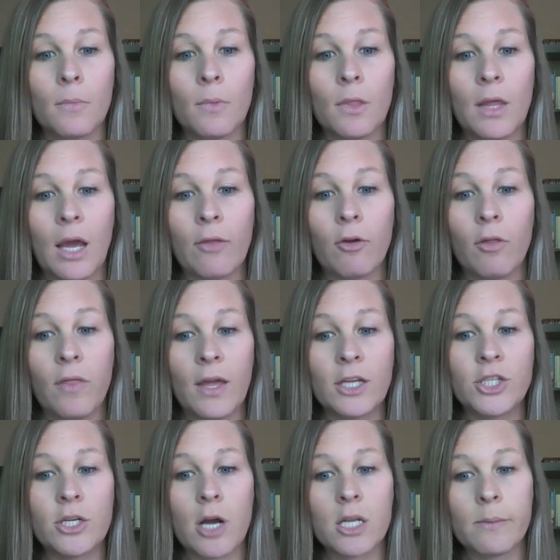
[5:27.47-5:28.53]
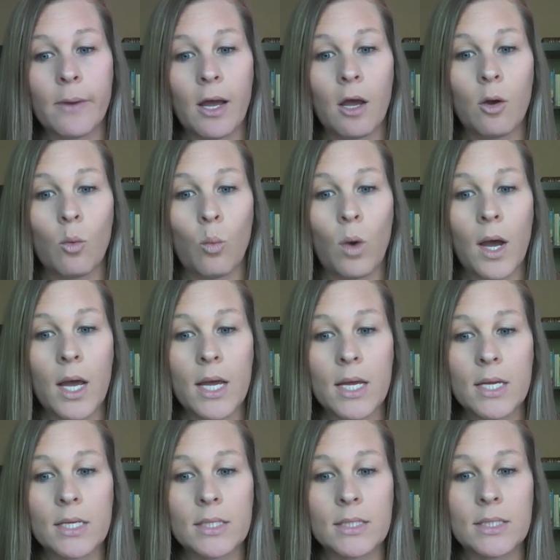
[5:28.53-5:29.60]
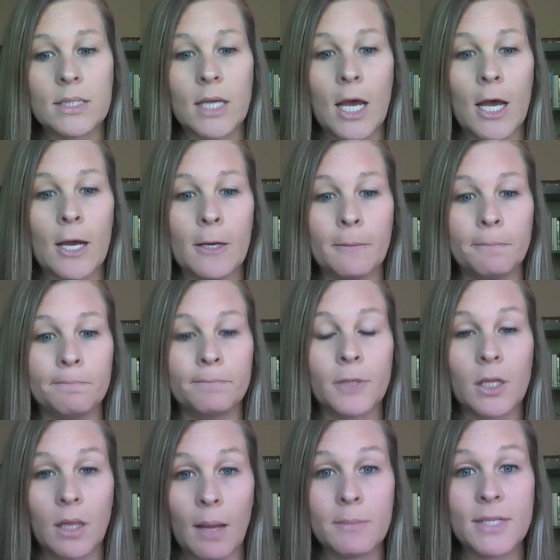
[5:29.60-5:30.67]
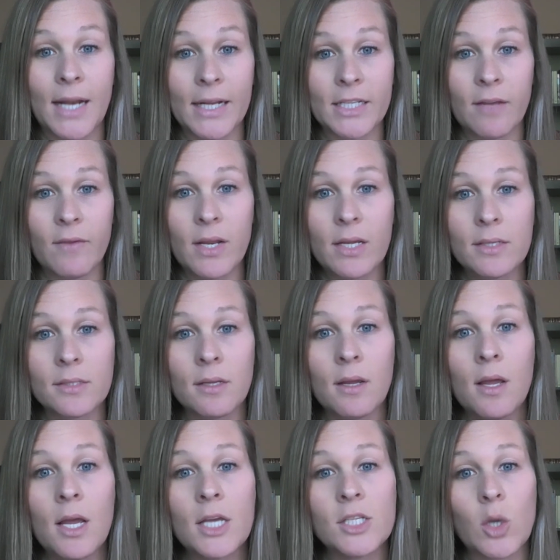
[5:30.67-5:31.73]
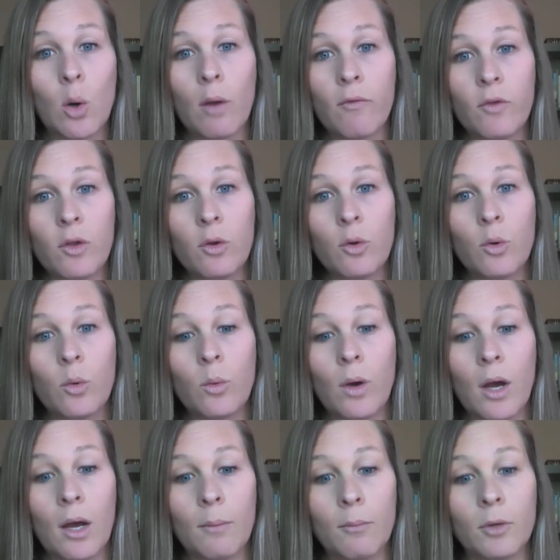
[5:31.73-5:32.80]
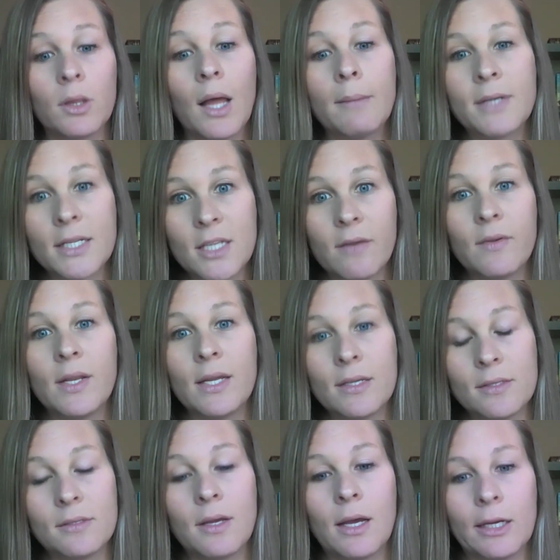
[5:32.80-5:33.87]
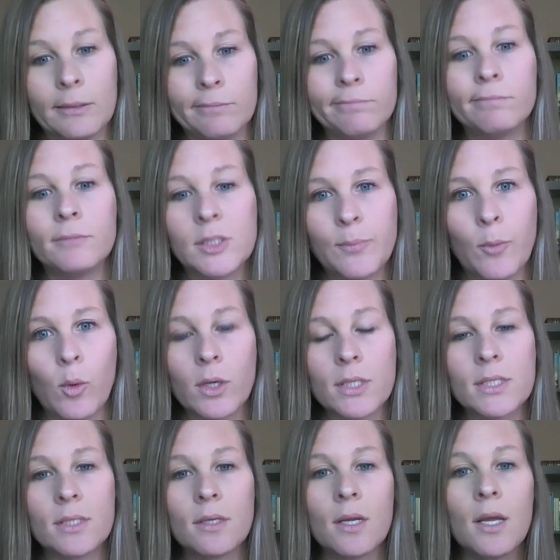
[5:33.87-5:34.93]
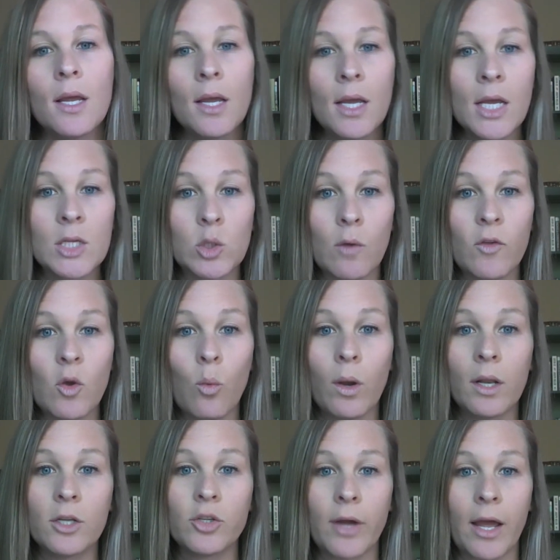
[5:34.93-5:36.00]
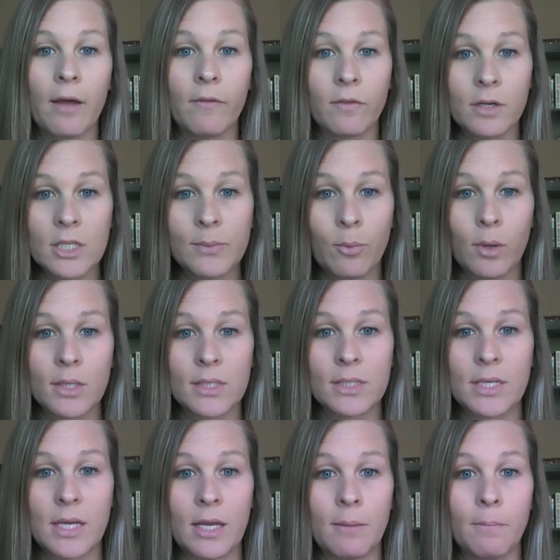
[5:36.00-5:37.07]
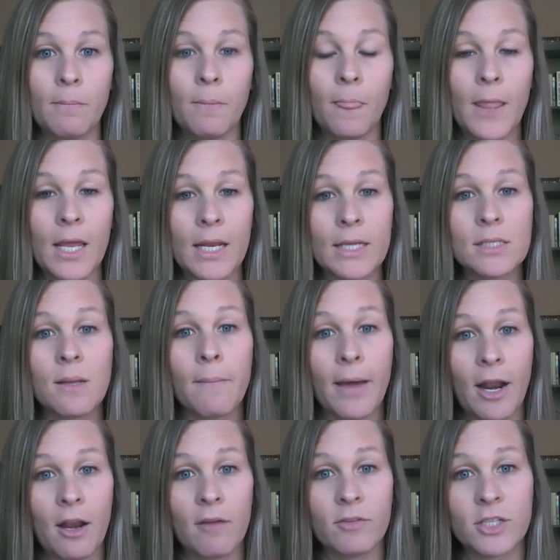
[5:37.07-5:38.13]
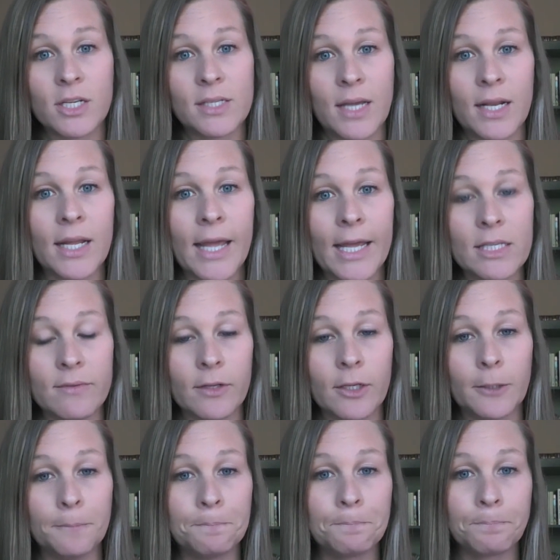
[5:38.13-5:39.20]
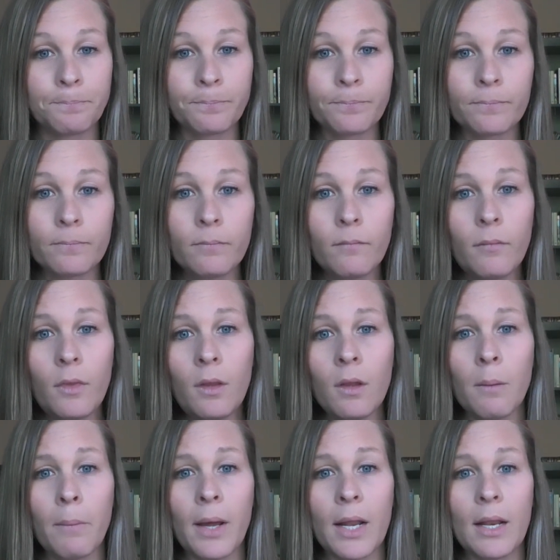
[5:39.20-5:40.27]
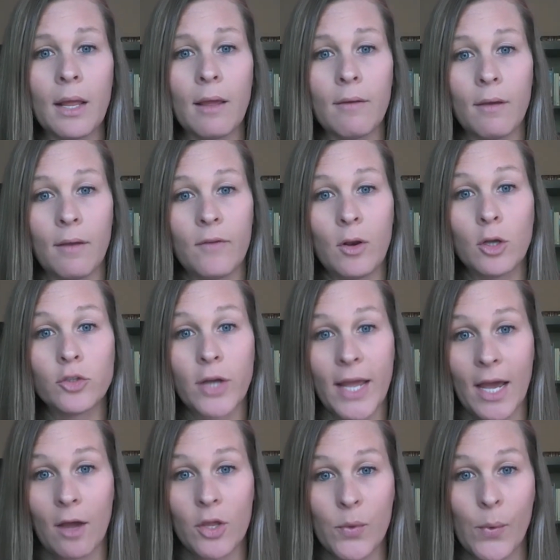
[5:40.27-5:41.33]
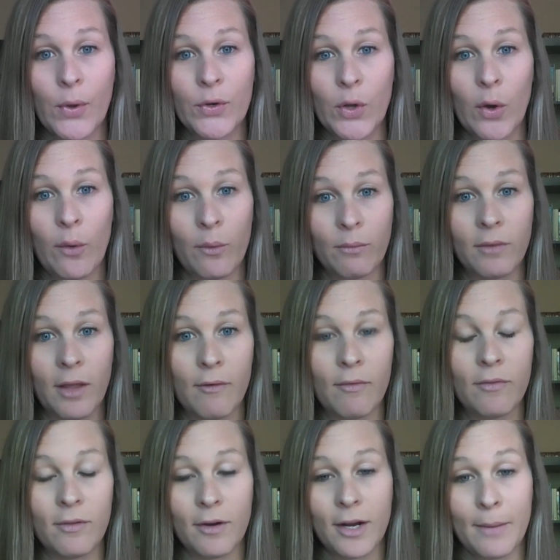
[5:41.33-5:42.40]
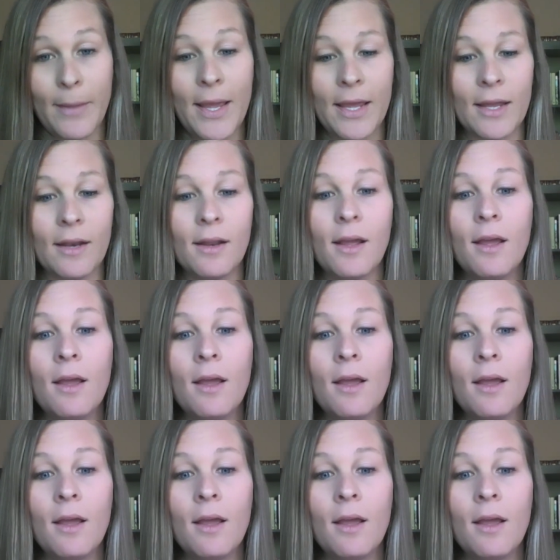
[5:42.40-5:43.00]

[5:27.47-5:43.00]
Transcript: The other thing she talked about was clubs and activities. So if you, clubs, activities, sports. So if you want to try out for a sports team, it is competitive, she said, at Gainesville. But if you don't try out, you won't know if you're going to make it.